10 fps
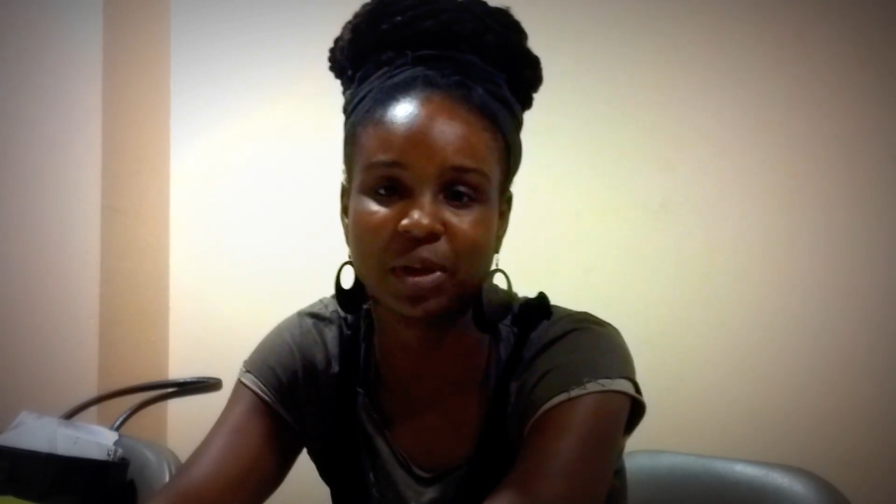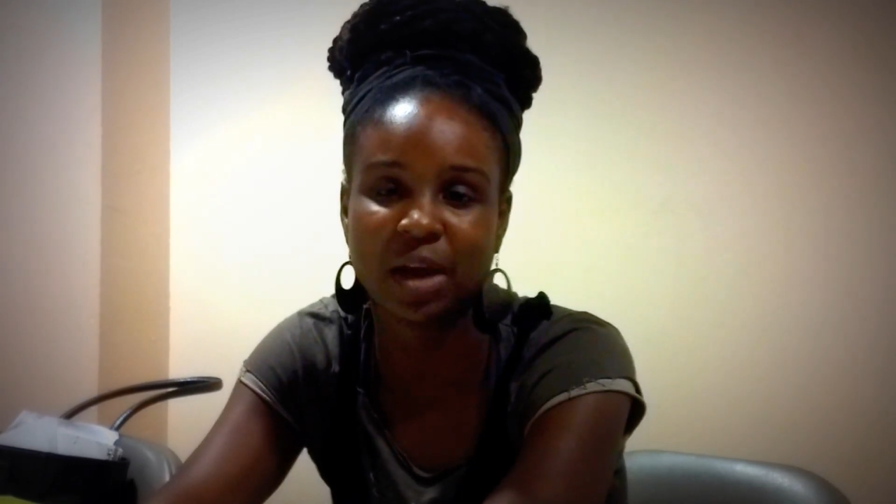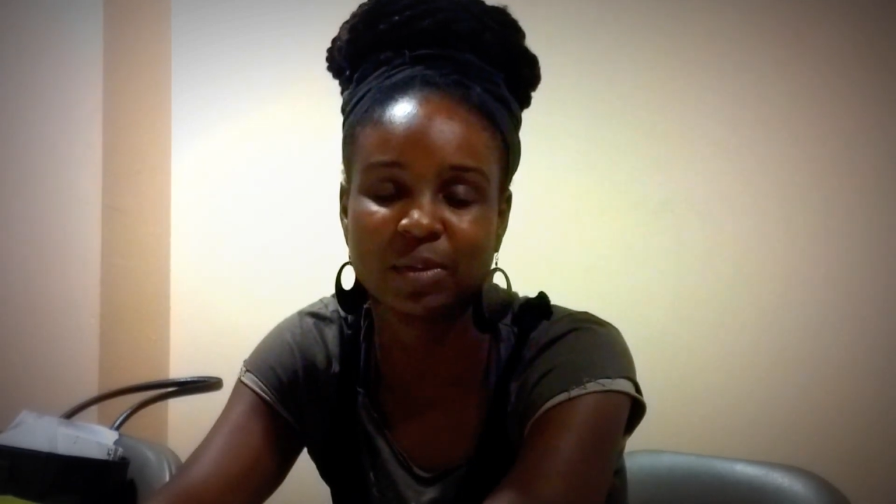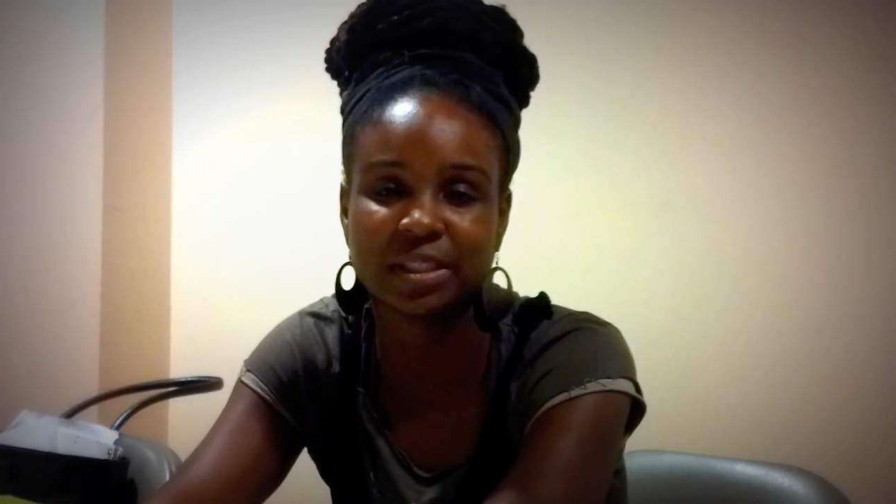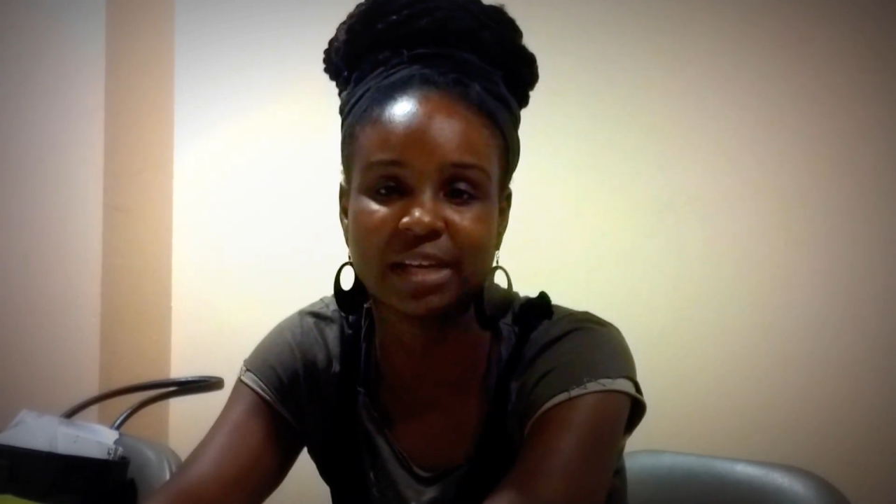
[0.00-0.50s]
when
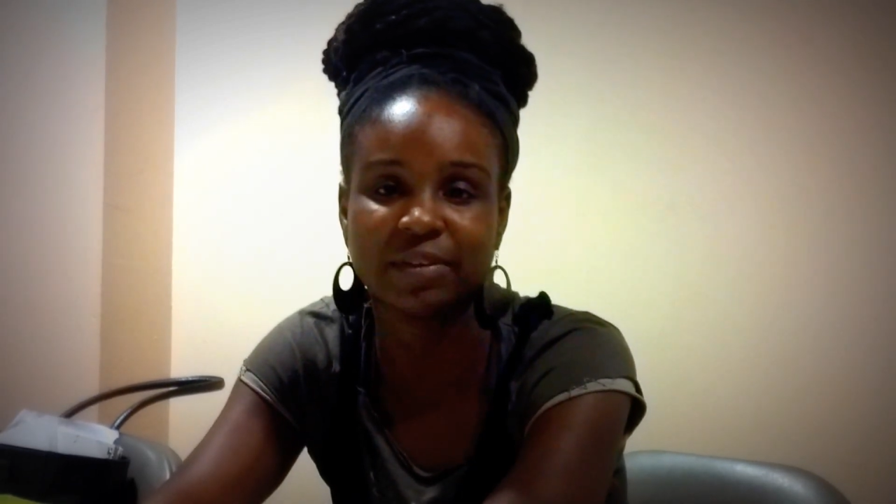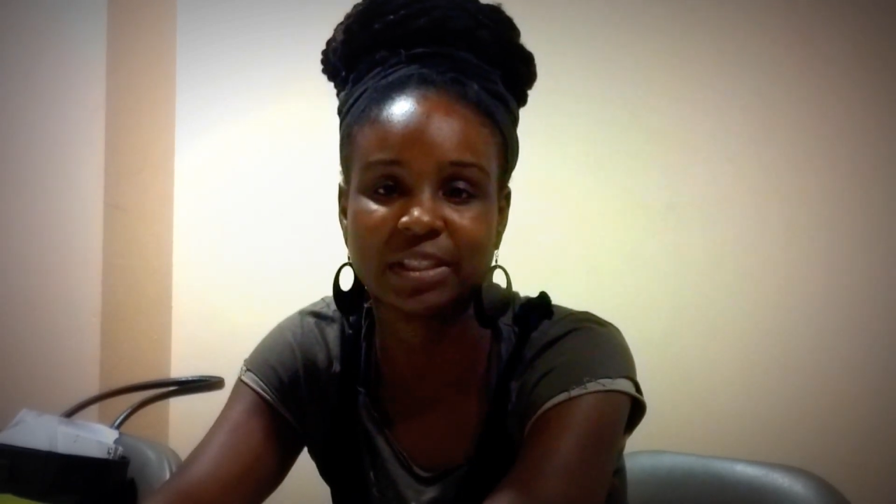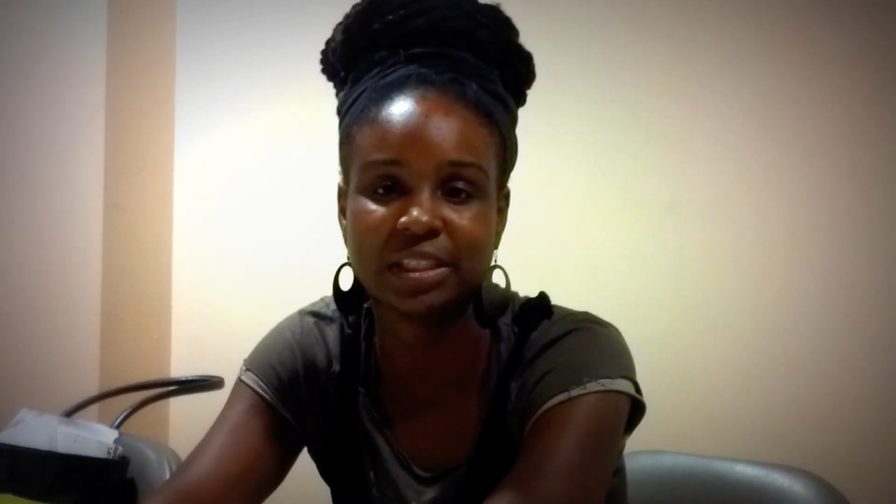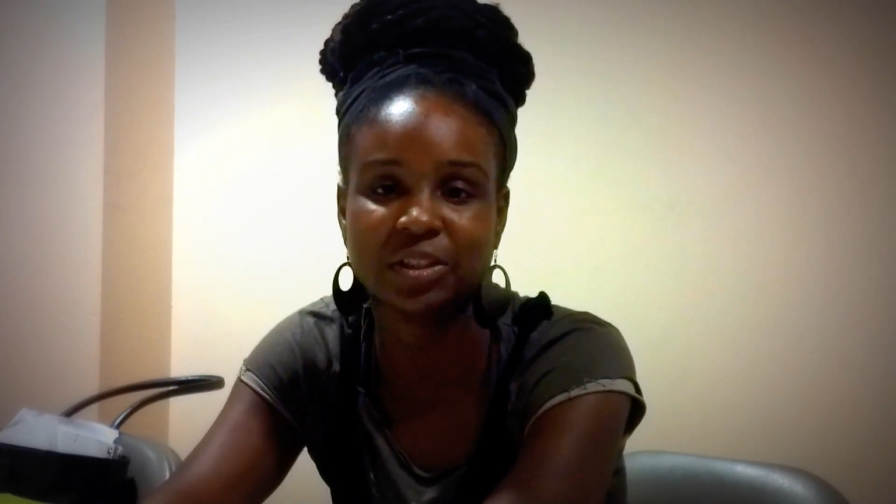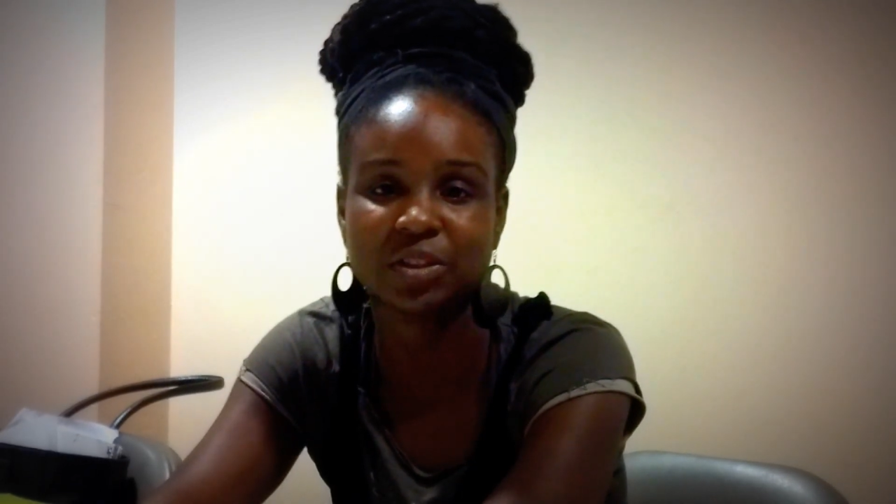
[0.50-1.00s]
I was
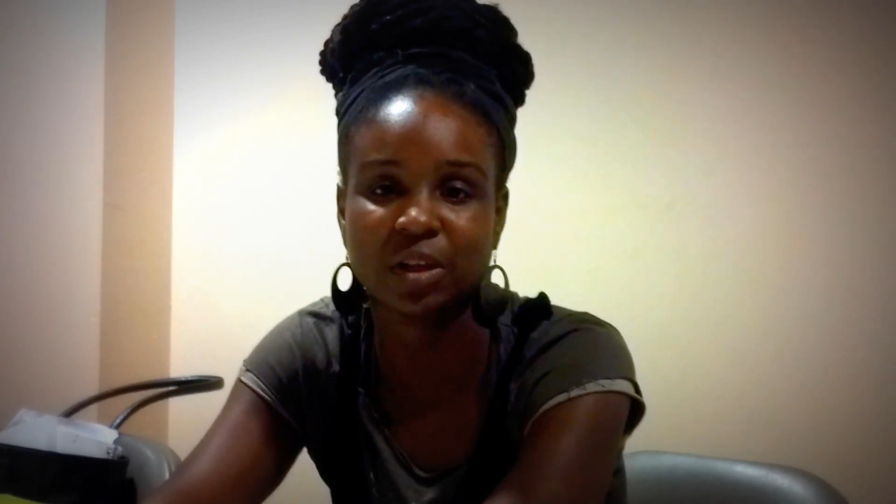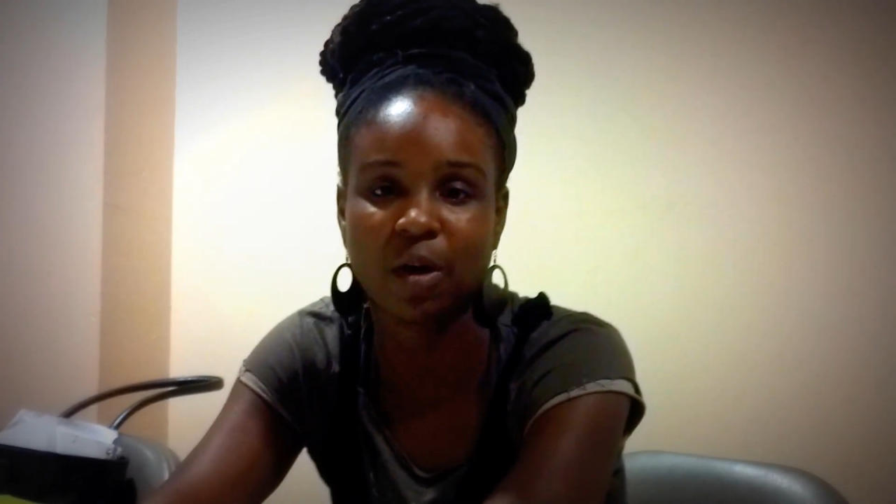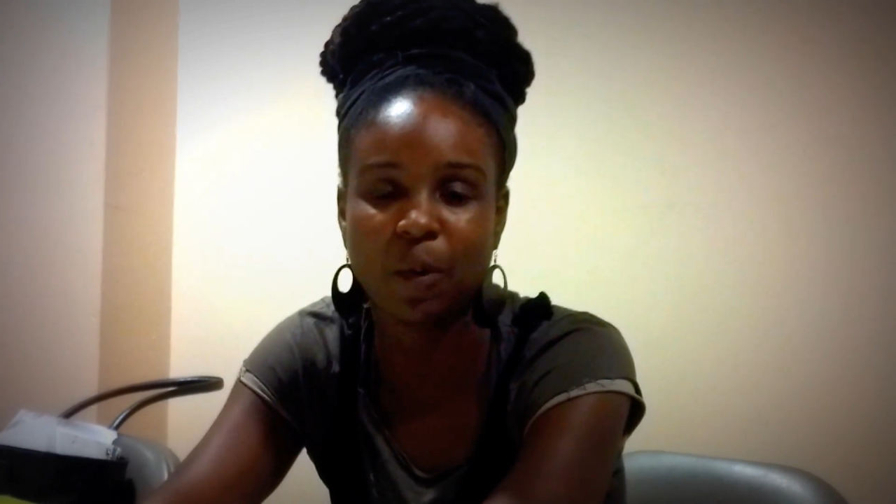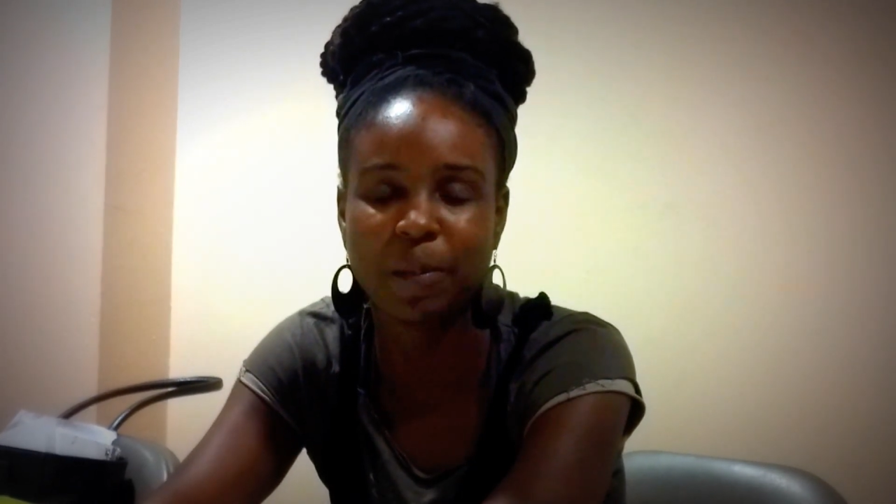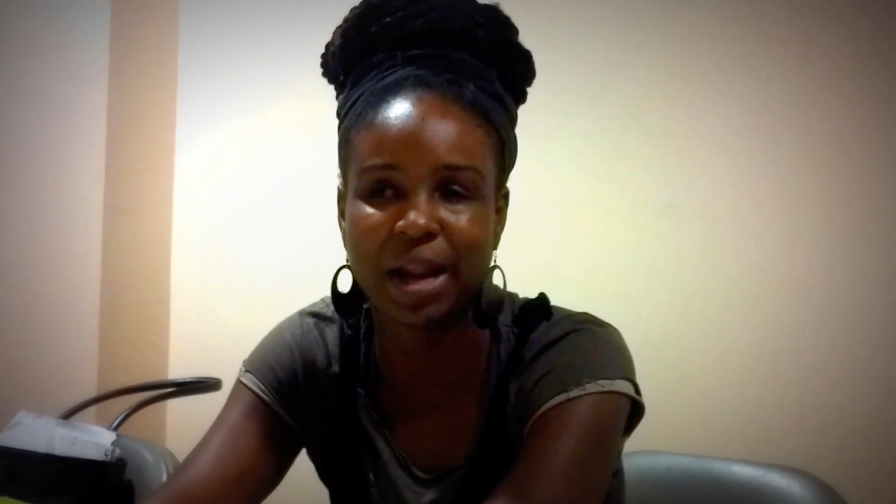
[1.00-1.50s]
17 years old,